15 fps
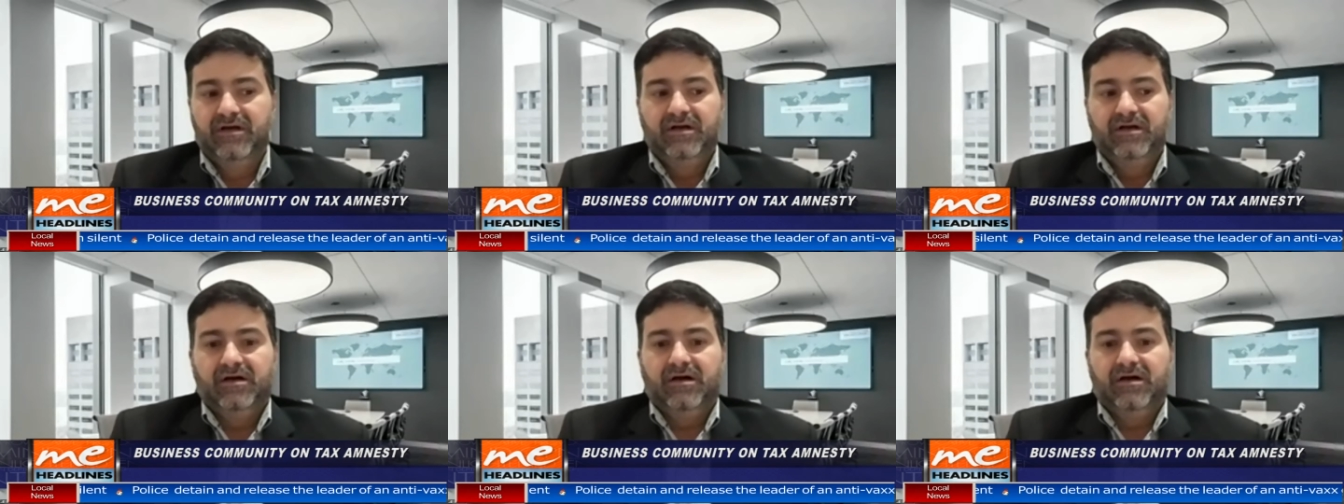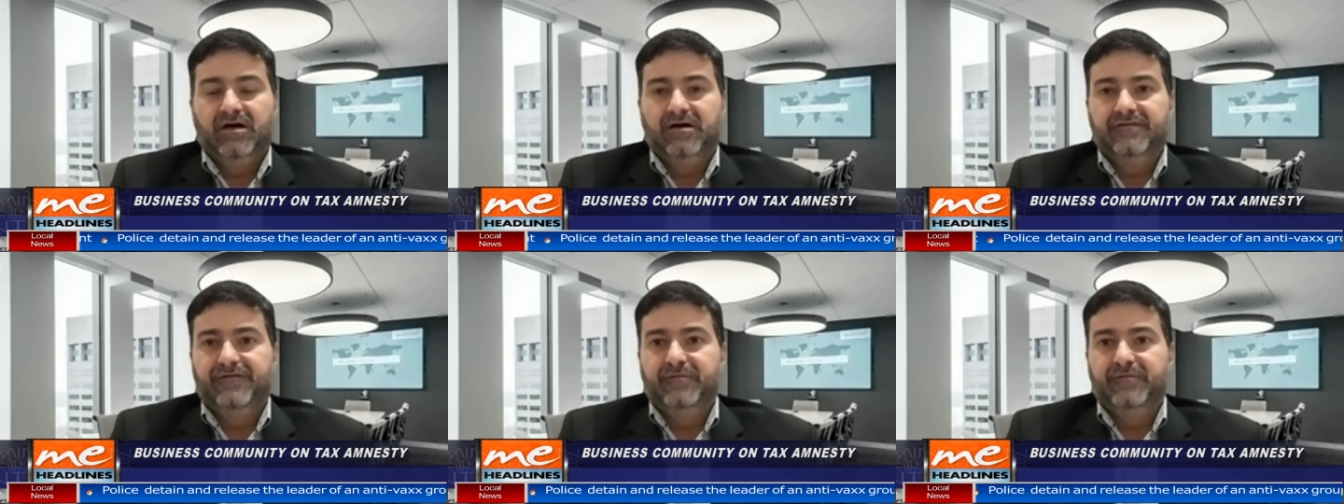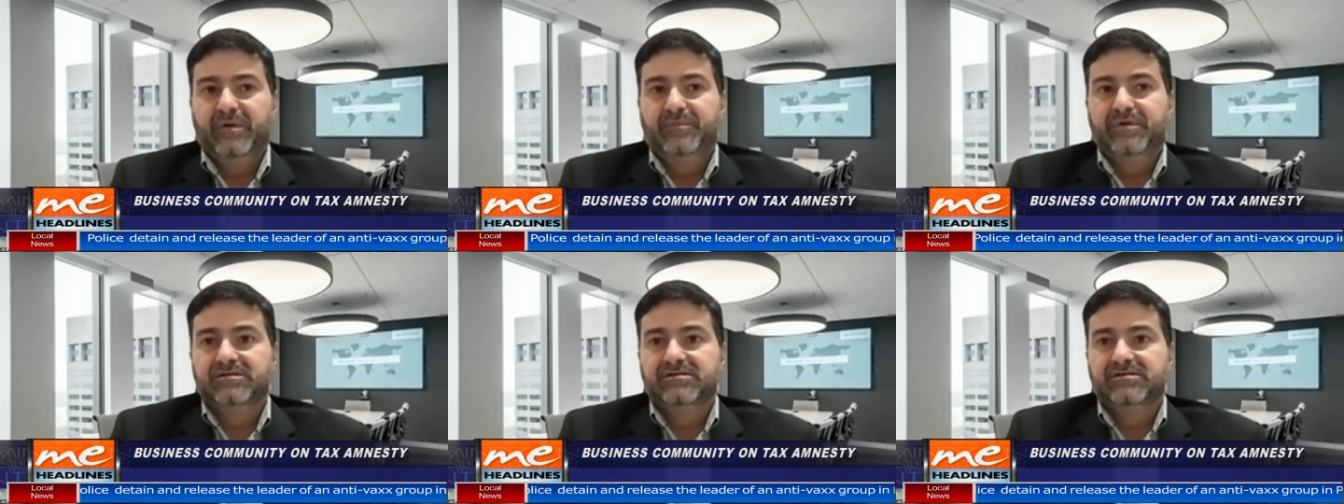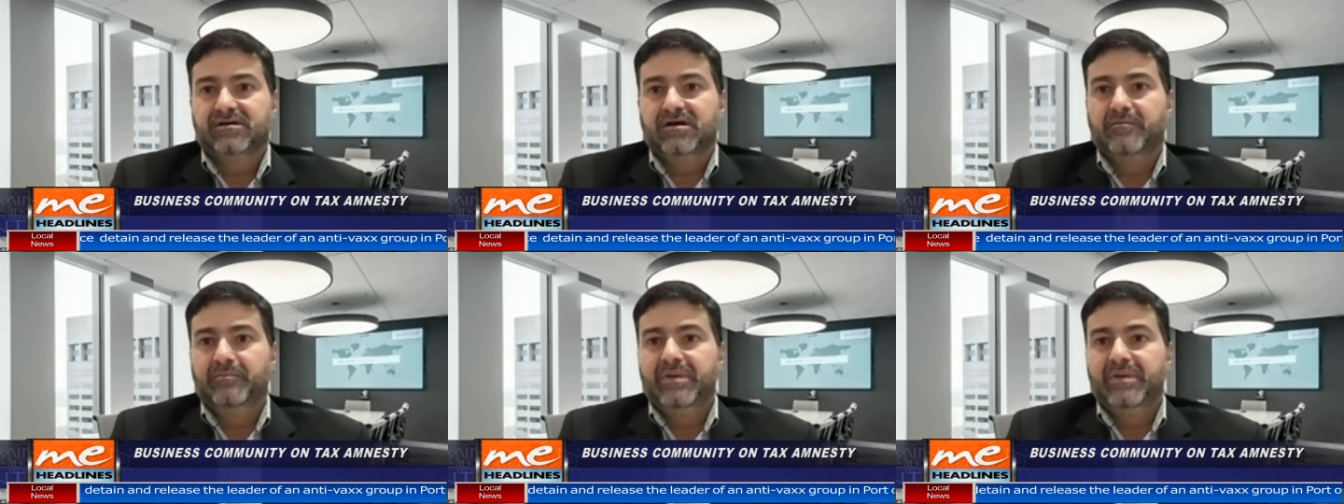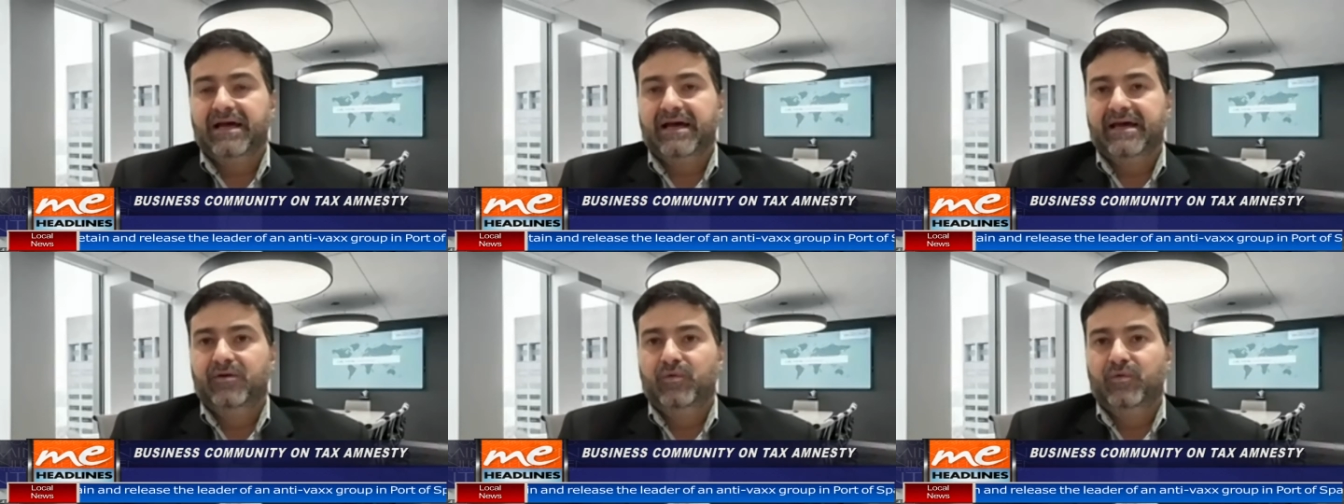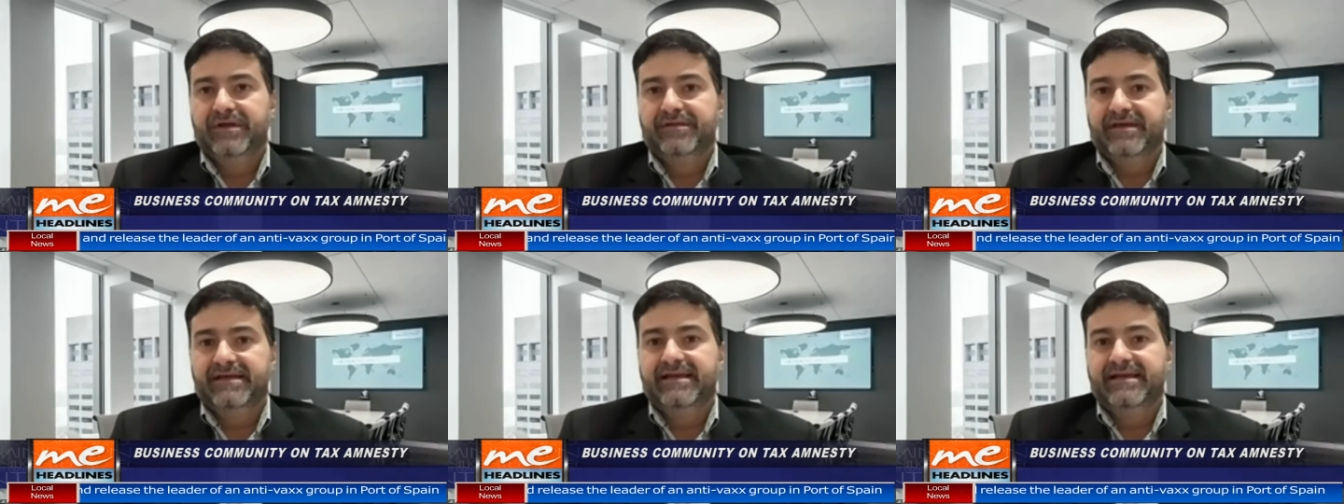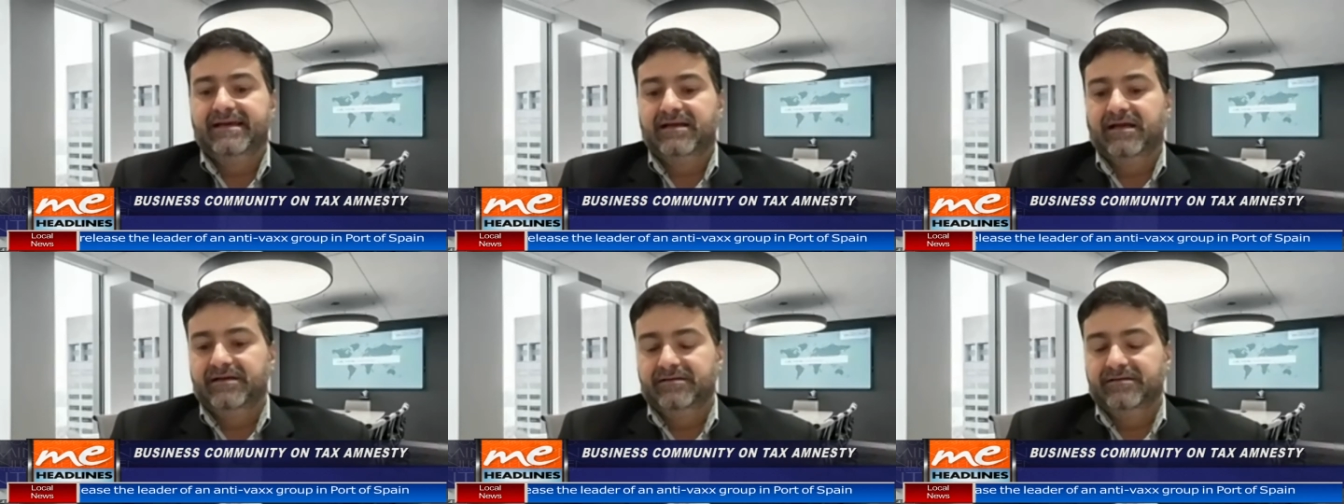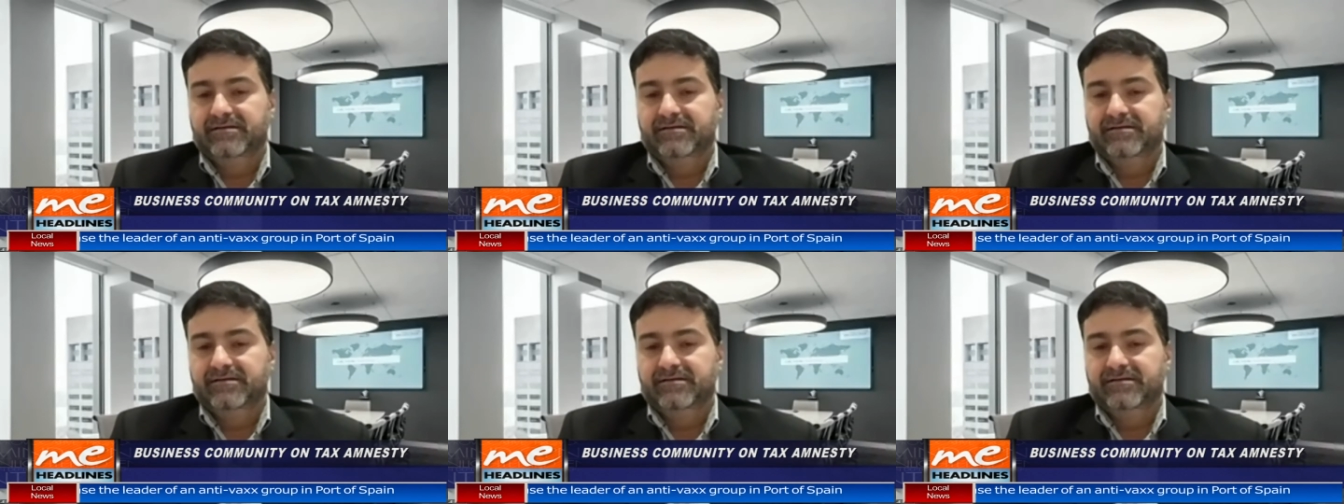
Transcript: uh, for people to comply with a deadline.